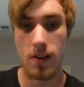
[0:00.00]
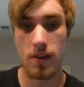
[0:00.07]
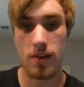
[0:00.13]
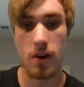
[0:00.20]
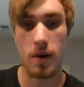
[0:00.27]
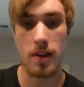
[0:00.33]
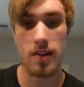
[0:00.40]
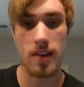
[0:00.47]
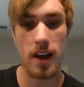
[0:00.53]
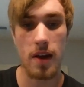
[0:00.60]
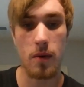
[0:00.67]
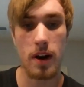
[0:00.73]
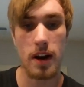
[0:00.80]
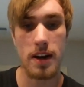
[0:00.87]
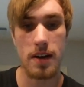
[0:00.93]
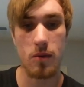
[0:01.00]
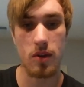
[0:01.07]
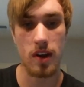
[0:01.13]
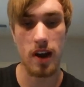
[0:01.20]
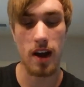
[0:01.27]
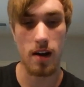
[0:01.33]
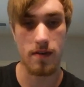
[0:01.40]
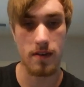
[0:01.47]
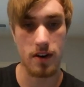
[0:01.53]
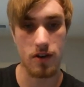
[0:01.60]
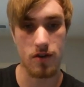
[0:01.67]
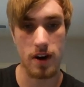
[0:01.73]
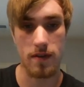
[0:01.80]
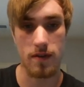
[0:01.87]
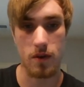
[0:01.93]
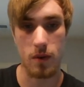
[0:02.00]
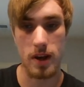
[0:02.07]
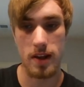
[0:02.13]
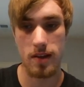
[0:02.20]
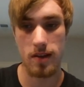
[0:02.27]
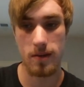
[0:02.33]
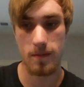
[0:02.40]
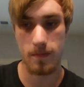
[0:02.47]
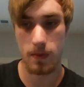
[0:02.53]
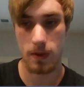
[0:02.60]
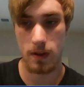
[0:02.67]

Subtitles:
So instead, what I did was I offered a trade of queens,